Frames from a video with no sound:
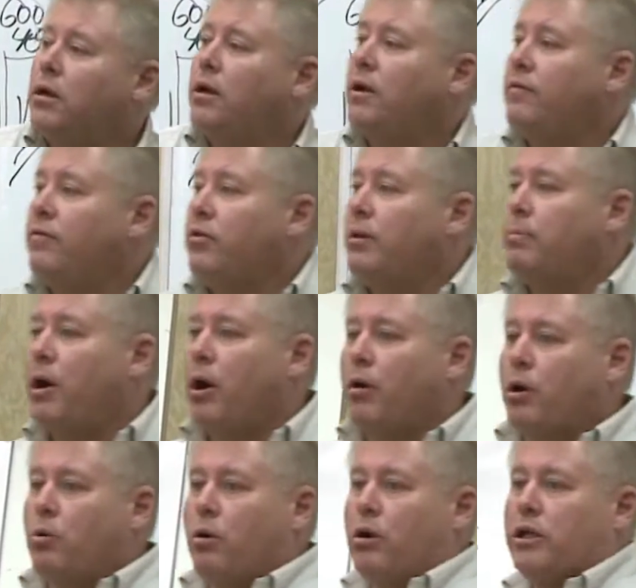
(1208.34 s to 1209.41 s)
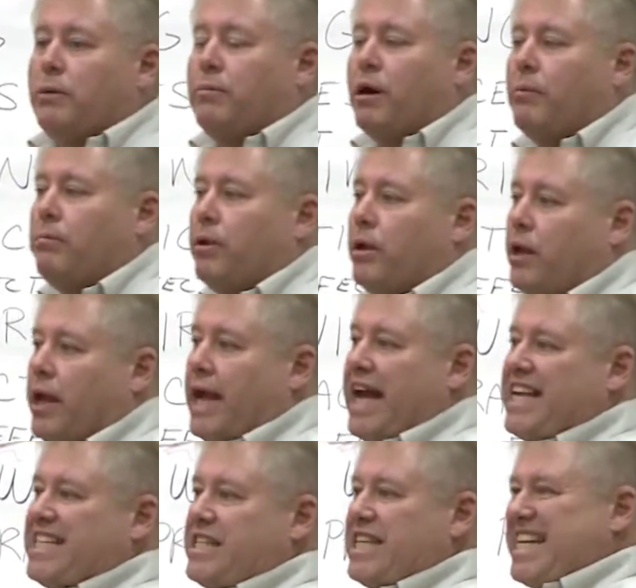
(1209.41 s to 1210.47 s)
for the power quality bump
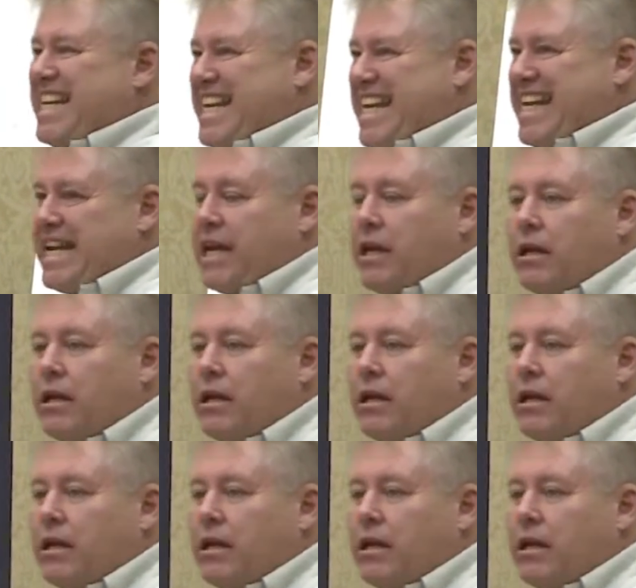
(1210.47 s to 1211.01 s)
as needed.